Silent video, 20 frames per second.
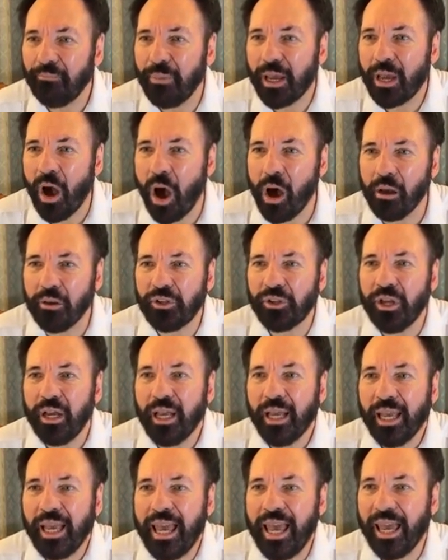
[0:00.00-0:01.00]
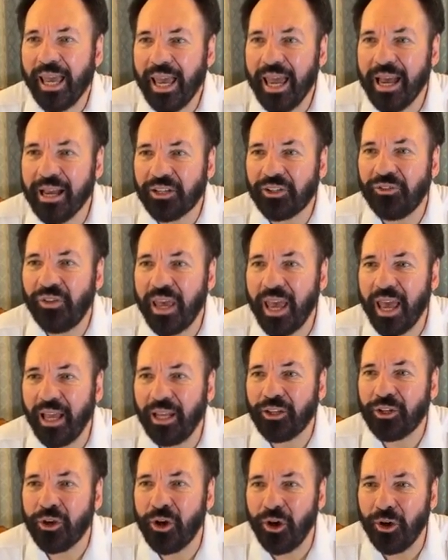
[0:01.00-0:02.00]
because he is the
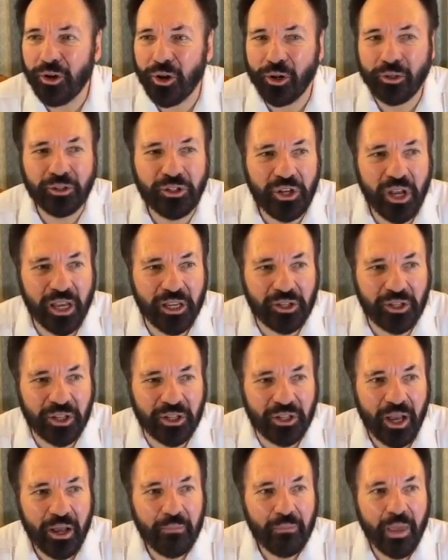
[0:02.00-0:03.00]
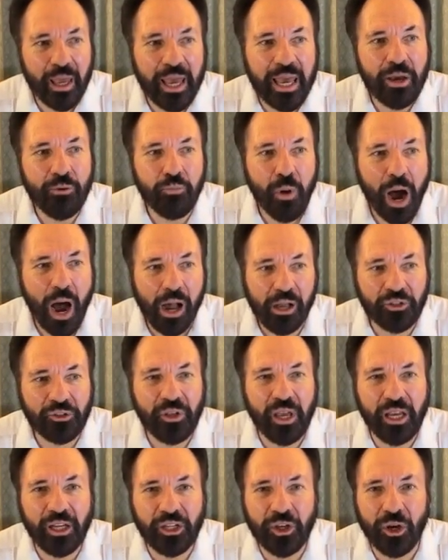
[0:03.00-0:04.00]
eternal Jesus. He was
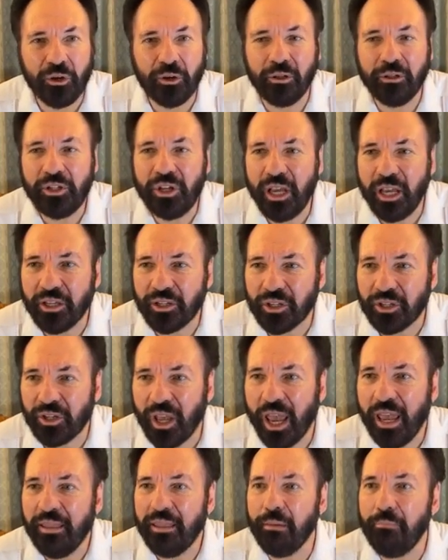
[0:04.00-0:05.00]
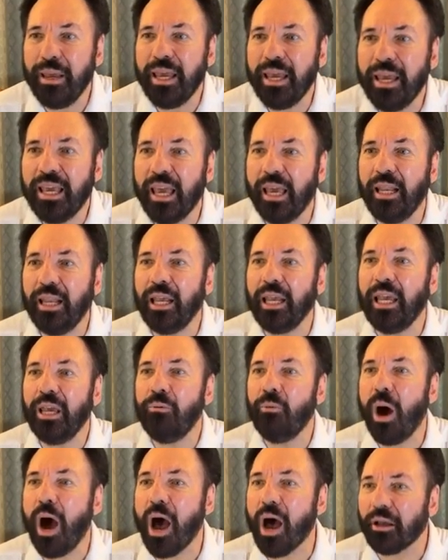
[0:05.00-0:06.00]
the eternal Jesus. In the beginning
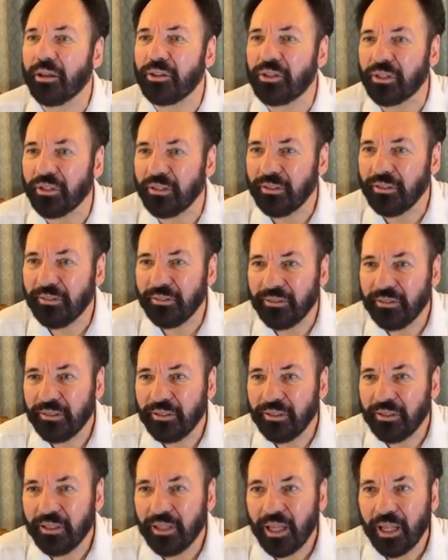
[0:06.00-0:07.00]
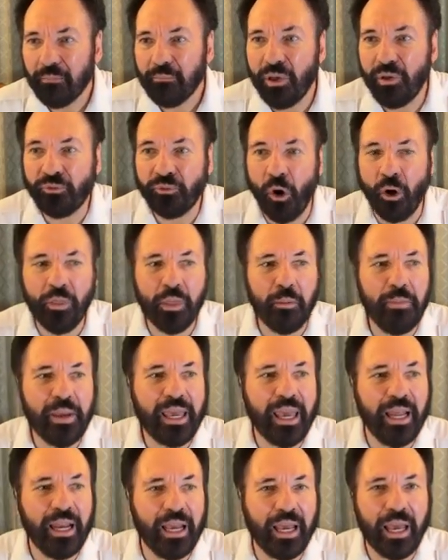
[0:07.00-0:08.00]
he was. Before the
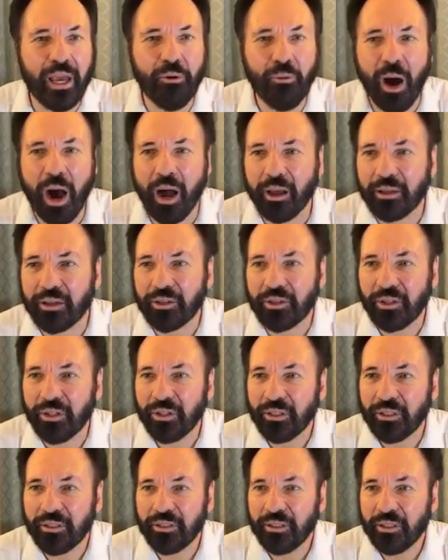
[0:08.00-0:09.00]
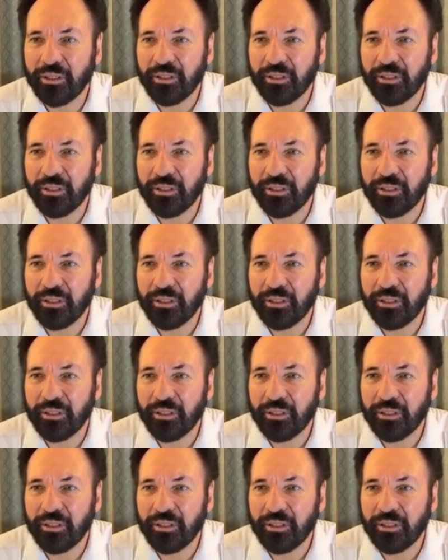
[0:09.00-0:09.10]
beginning he was.